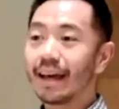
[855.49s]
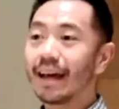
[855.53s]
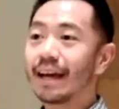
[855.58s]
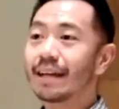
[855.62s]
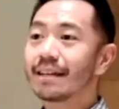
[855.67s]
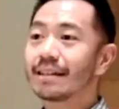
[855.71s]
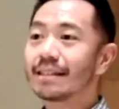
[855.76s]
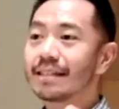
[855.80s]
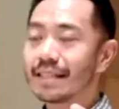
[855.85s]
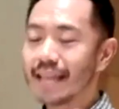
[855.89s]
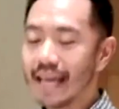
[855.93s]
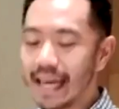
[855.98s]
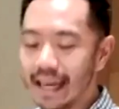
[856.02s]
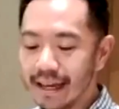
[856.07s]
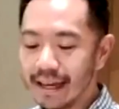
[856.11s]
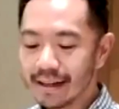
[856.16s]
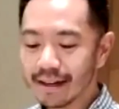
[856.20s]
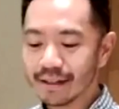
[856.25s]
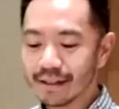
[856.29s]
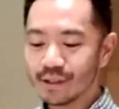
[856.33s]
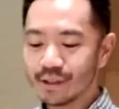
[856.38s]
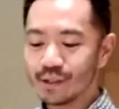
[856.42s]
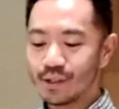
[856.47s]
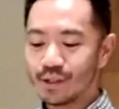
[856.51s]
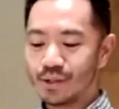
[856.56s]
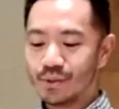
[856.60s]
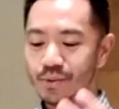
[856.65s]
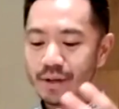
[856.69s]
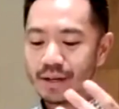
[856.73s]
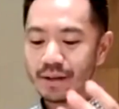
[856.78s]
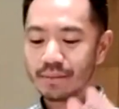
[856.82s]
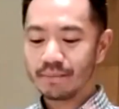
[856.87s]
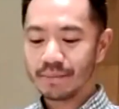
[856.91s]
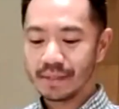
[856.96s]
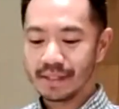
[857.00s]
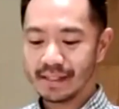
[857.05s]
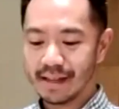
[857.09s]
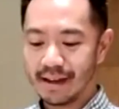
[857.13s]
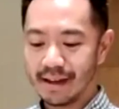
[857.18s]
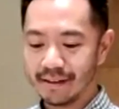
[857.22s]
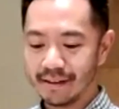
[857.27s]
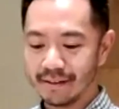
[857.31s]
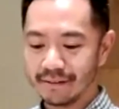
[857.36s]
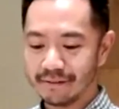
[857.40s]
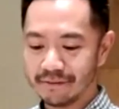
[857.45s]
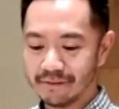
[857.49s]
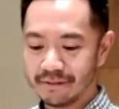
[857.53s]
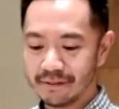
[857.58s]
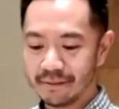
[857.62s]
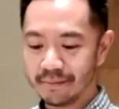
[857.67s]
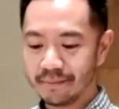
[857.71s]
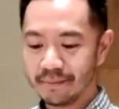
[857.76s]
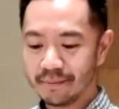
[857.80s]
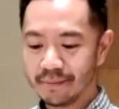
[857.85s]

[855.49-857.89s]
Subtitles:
and take us to himself.